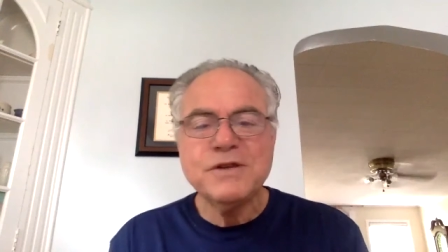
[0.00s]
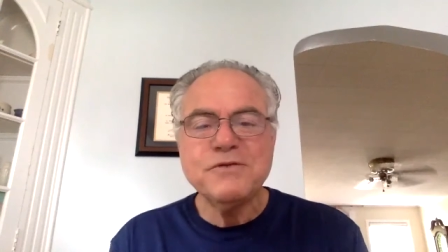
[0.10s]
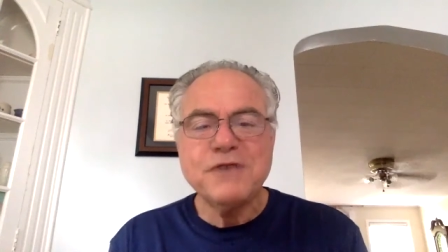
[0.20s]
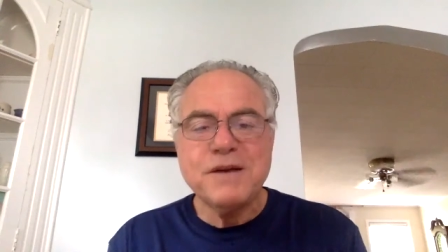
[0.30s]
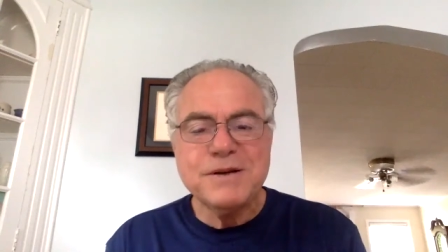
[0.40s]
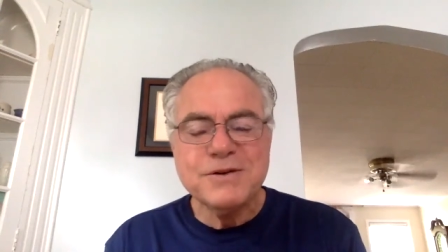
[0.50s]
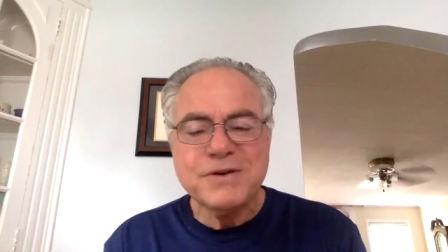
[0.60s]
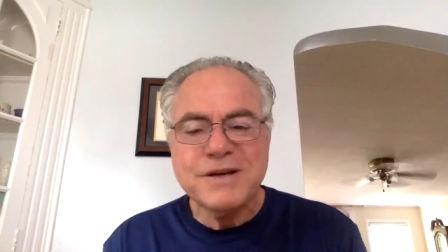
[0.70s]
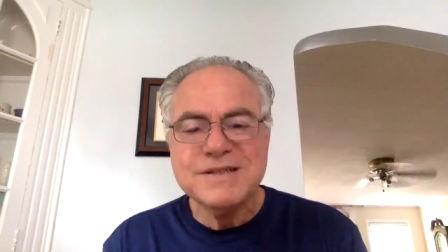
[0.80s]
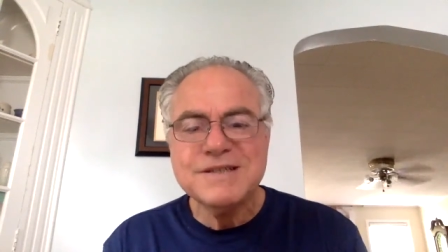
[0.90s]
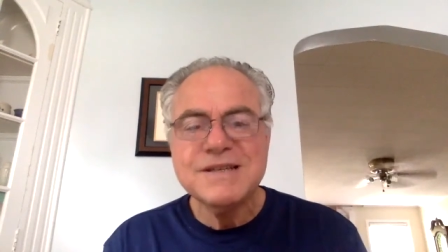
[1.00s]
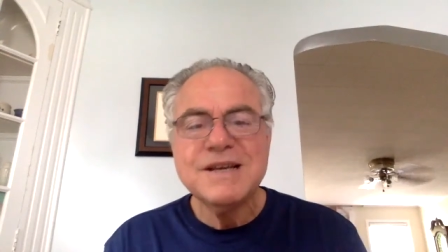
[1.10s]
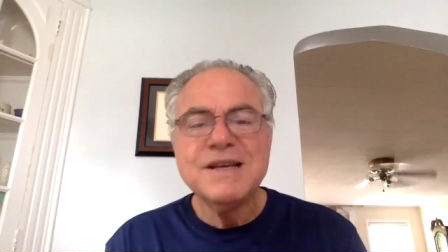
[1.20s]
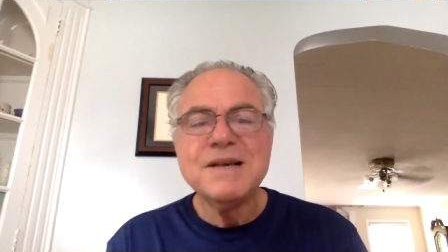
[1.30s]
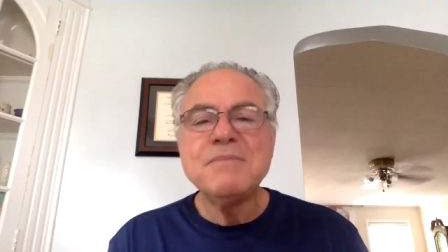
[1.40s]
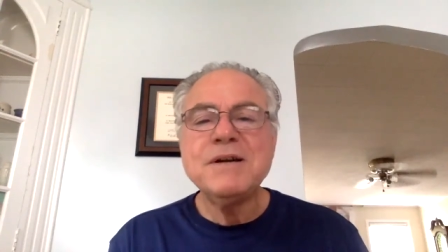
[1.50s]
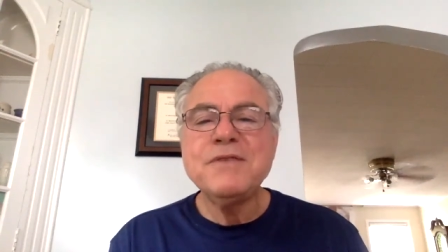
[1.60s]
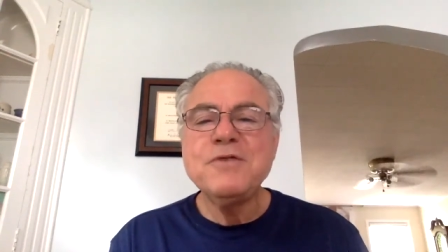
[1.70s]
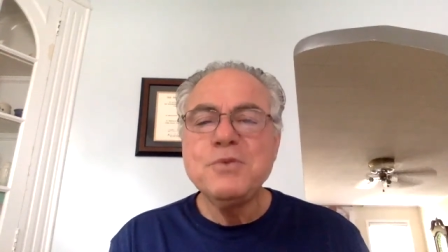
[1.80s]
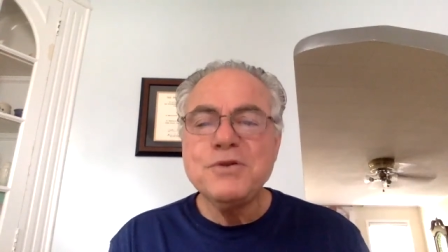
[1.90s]
environmental crisis, but
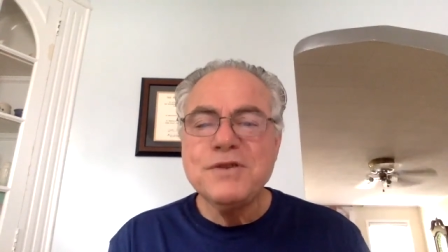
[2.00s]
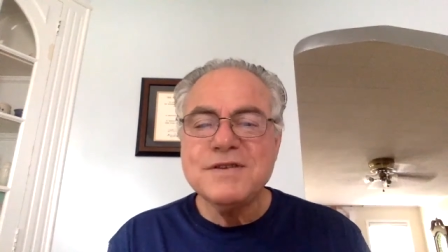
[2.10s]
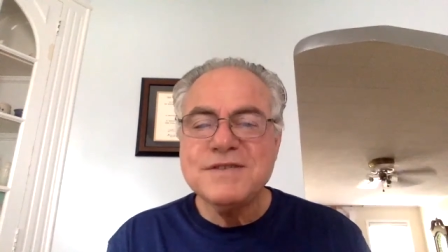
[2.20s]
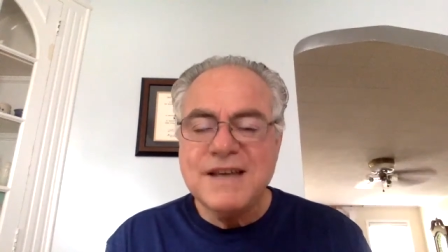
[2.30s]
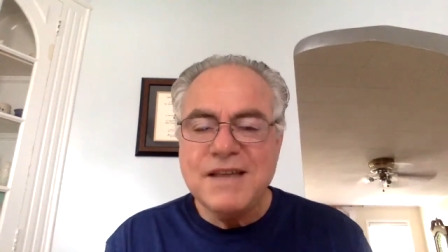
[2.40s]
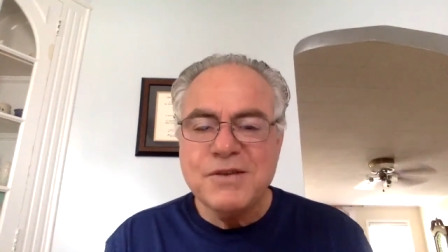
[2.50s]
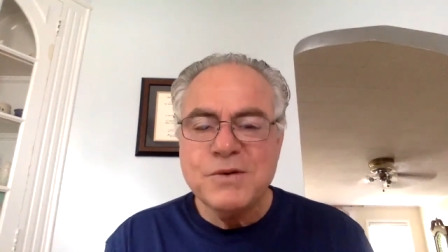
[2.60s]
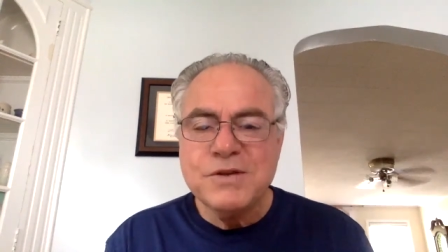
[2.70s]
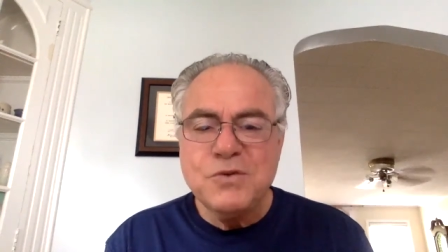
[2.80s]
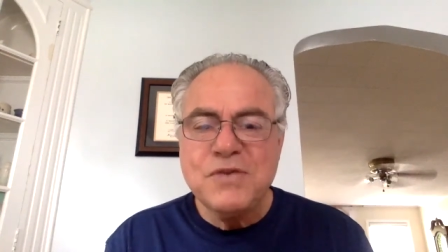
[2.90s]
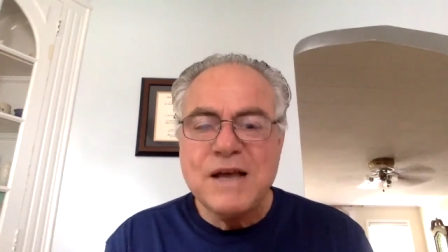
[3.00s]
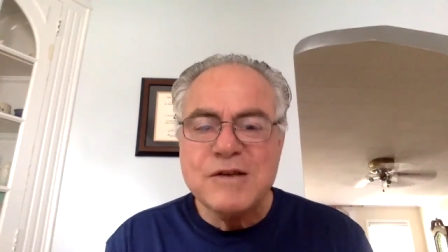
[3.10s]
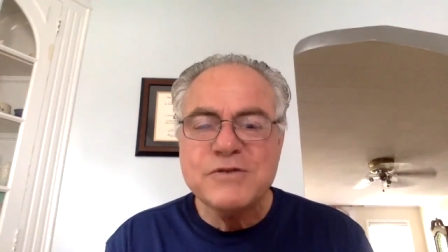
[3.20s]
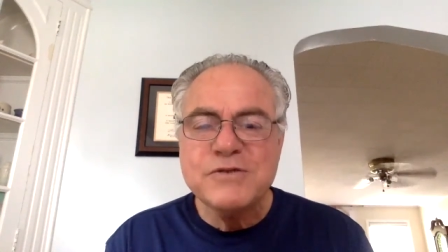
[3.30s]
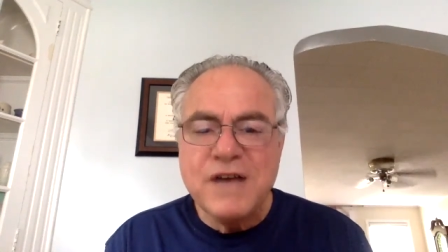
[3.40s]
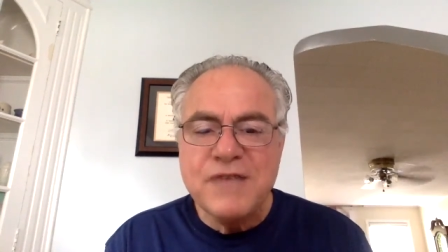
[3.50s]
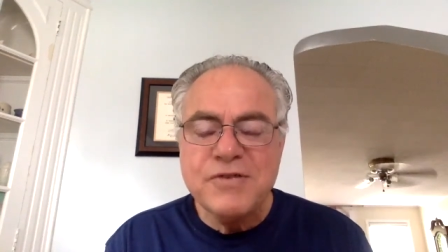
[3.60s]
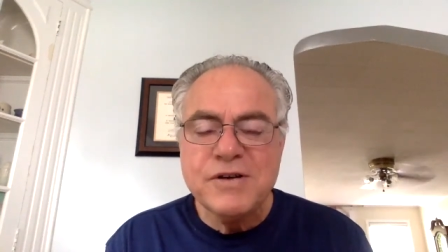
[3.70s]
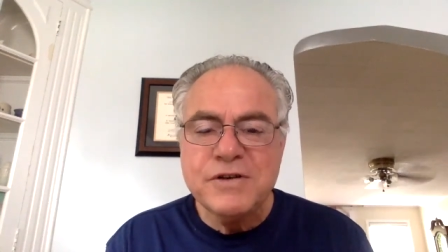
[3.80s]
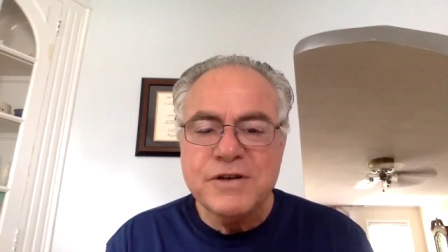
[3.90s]
if you put this together with
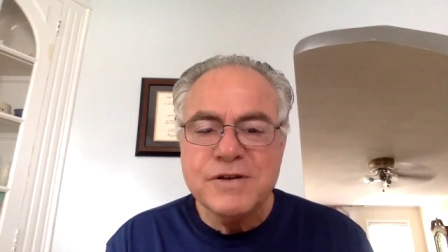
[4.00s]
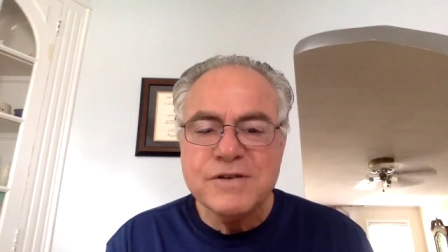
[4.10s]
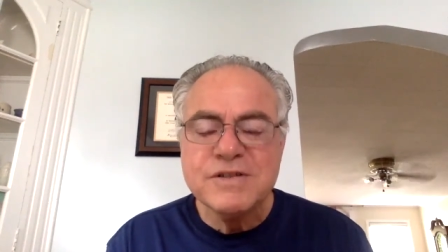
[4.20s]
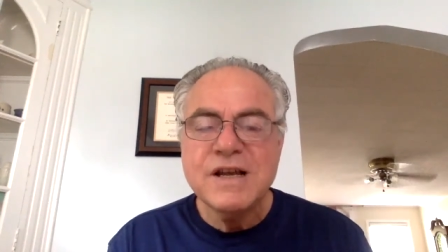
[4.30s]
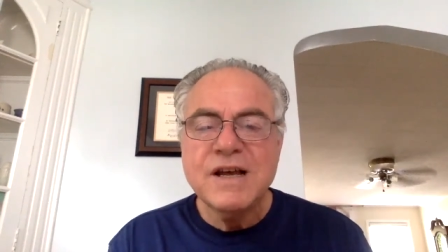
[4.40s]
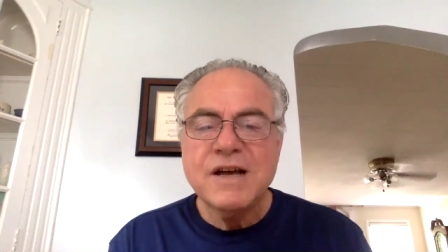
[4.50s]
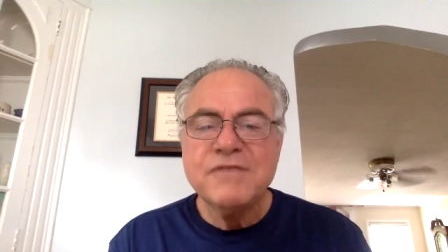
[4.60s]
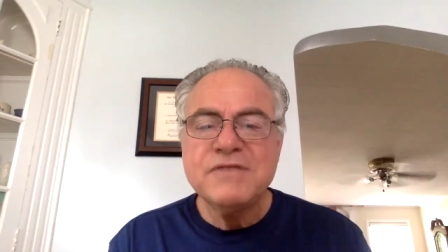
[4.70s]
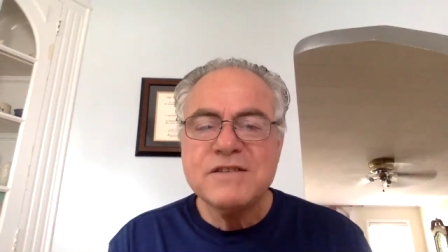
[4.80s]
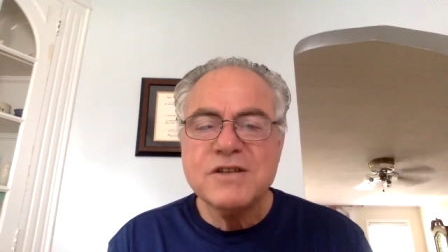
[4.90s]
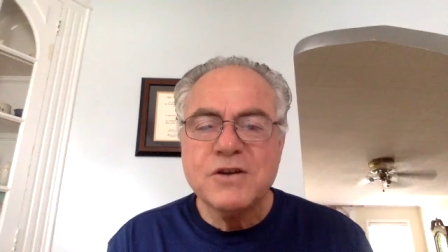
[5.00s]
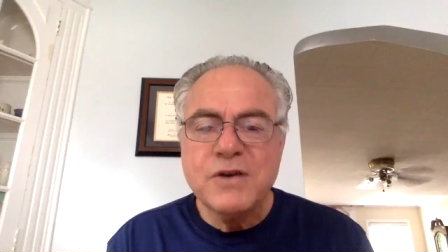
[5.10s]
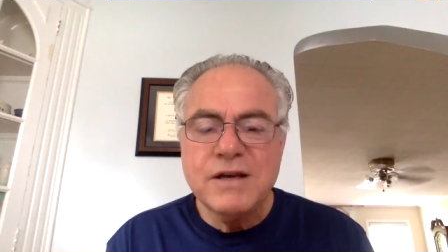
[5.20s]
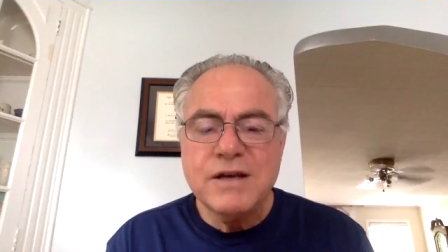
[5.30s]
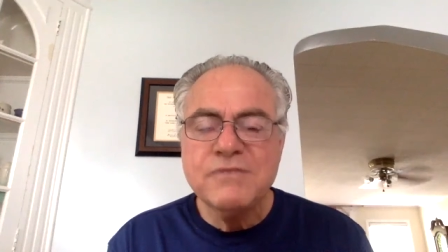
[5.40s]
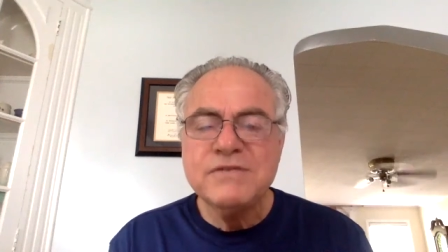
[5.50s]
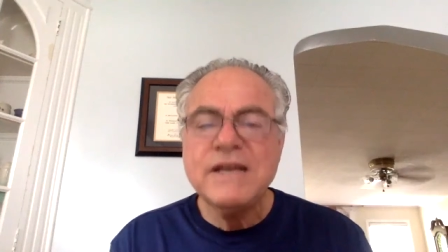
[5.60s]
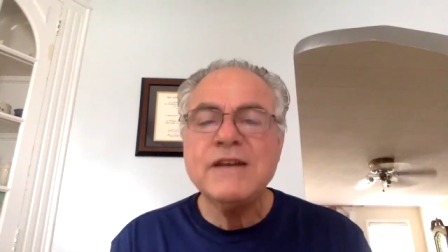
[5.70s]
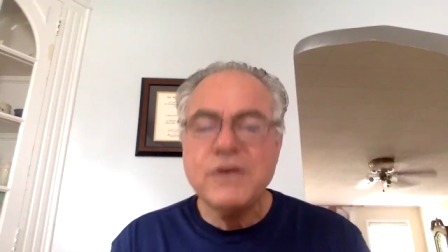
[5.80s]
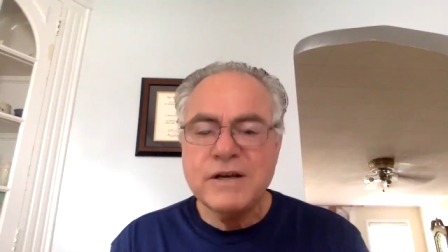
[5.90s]
2,500 years of, desecra- of
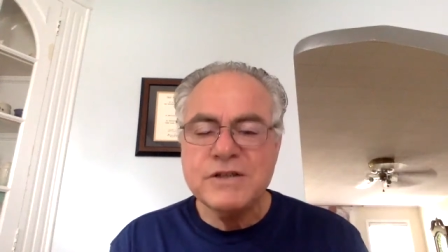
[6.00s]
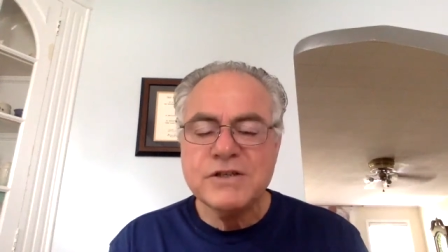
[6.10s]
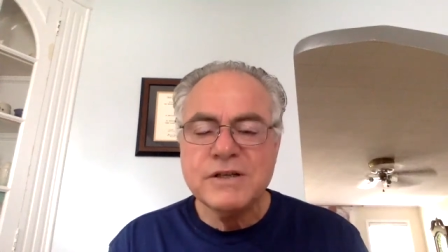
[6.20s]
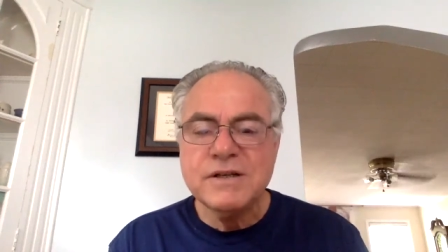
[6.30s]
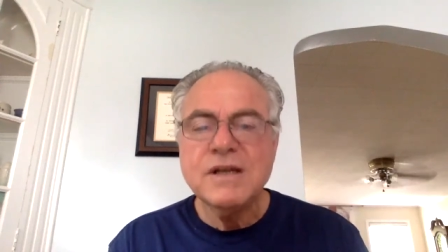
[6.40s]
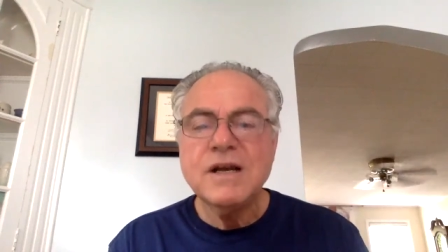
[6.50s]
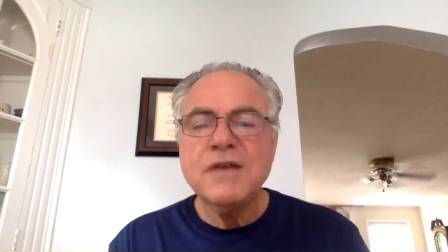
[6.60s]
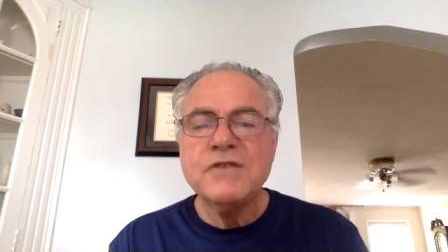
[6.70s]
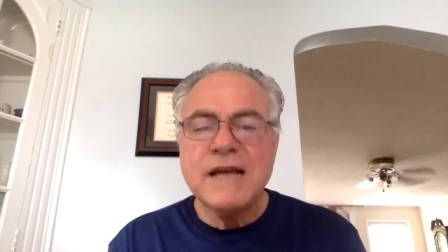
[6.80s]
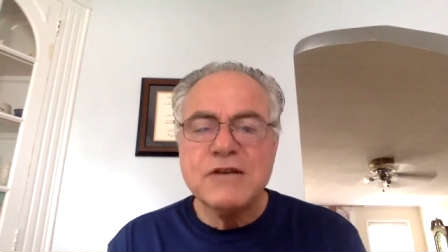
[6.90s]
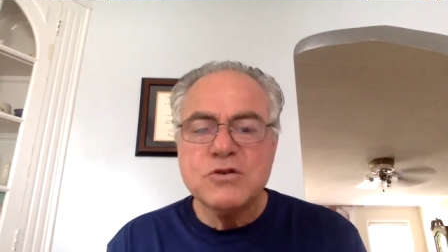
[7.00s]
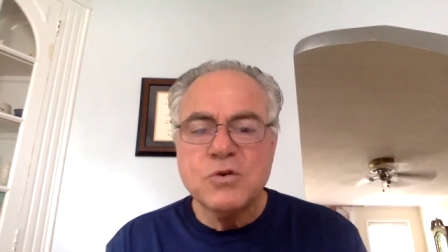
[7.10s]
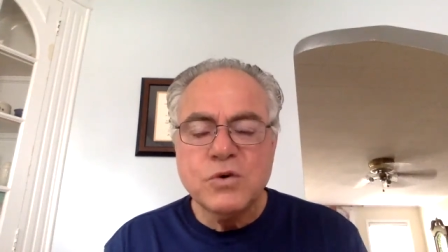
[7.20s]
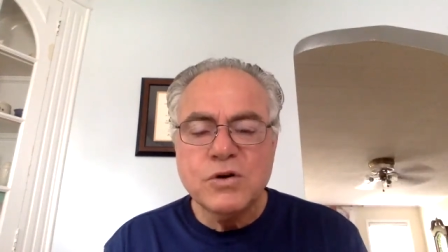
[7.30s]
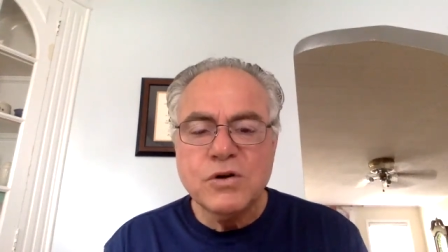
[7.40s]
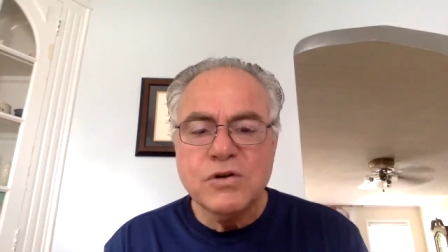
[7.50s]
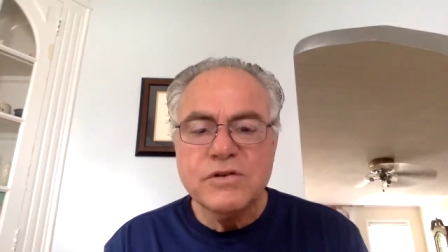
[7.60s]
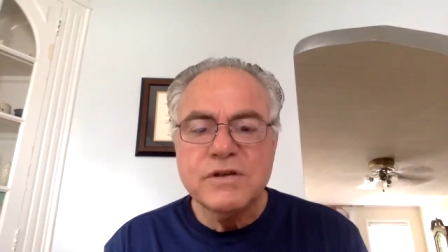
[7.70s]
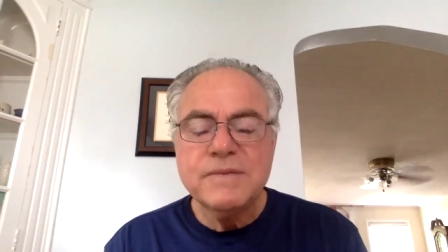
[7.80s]
denigration of the natural world,